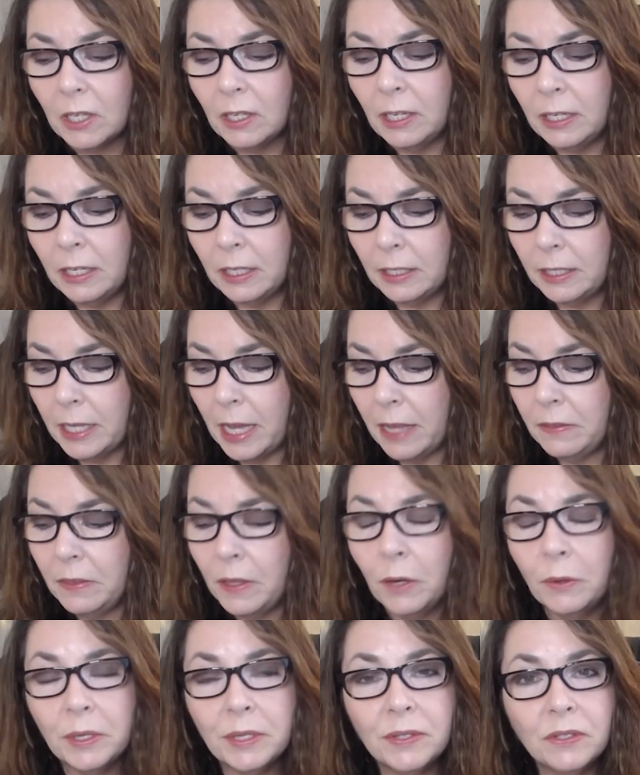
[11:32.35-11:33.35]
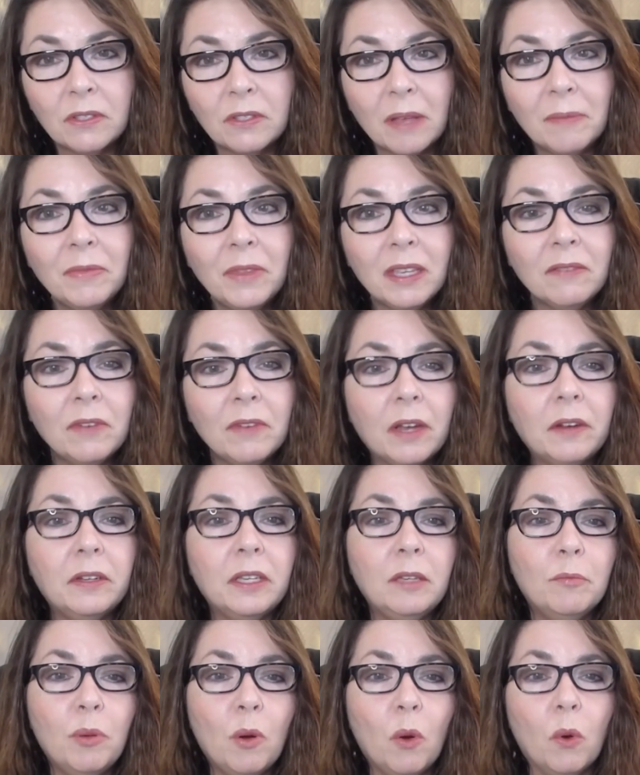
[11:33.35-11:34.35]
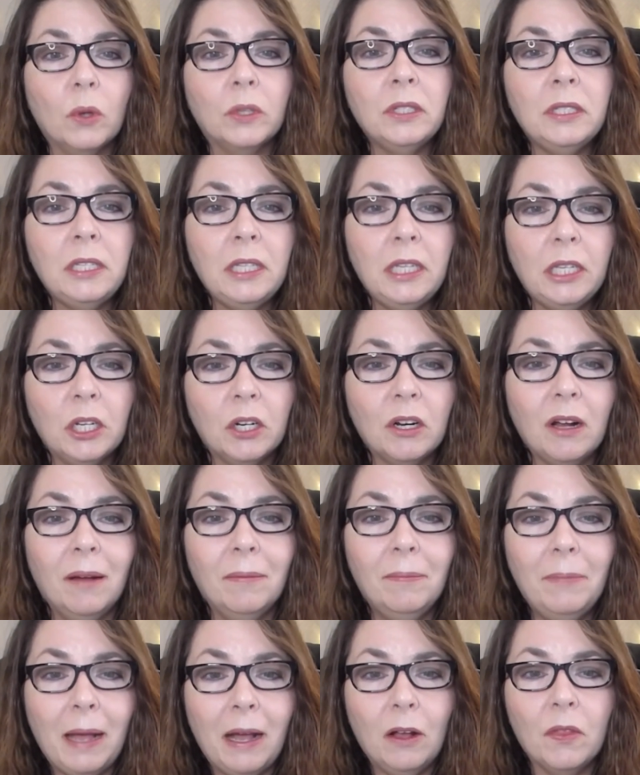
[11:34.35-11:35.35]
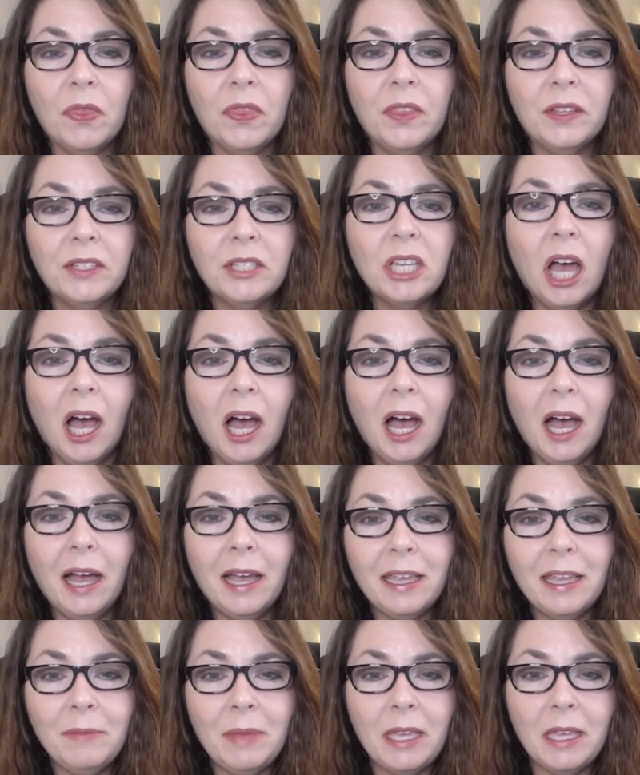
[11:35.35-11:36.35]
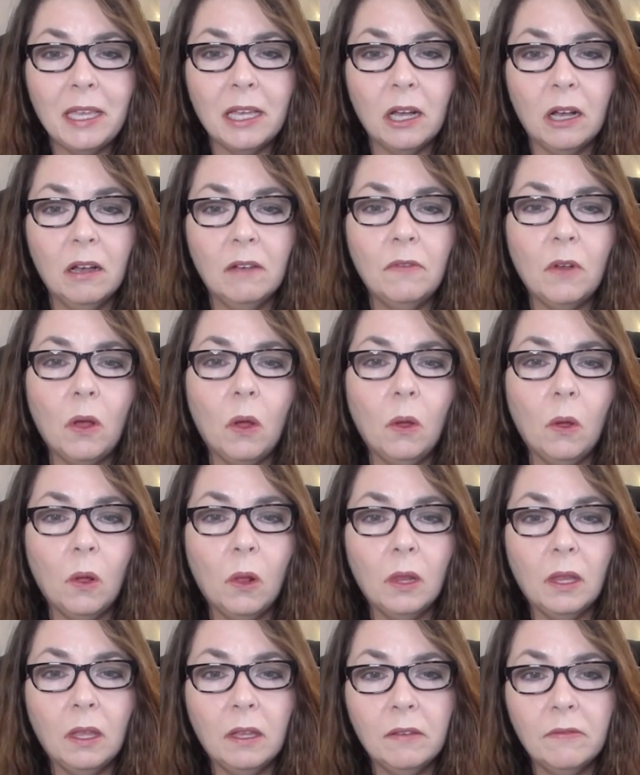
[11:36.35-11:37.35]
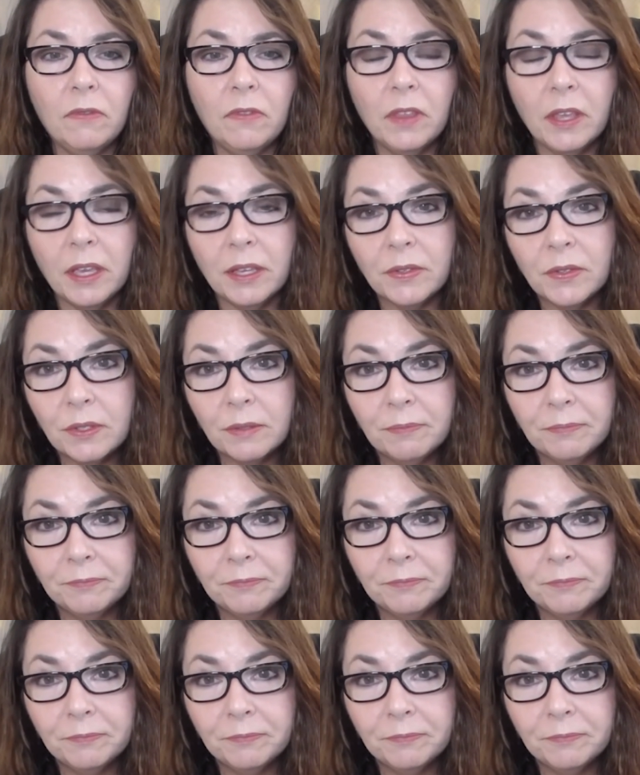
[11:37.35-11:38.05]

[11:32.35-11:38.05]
And again, there is something very important here about the timing of all of this